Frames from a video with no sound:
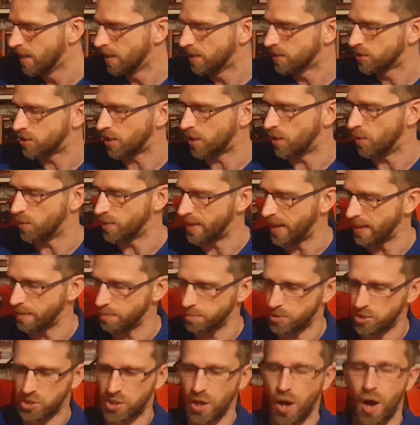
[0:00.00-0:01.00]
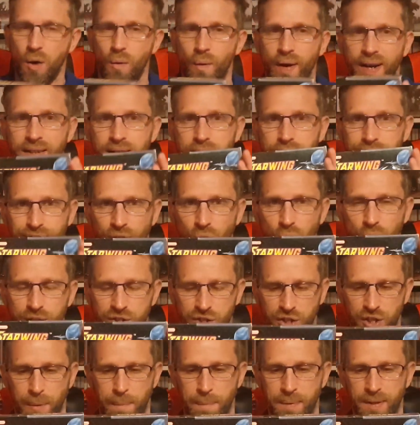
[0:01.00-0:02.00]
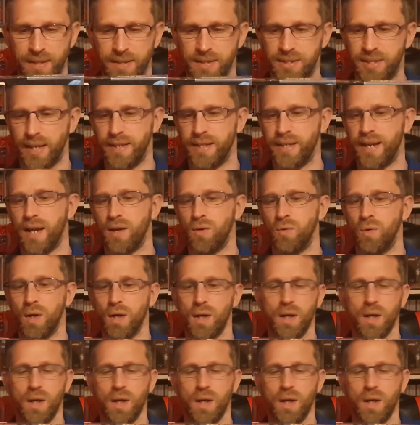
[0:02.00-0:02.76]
So yeah, StarWing for the Super Nintendo.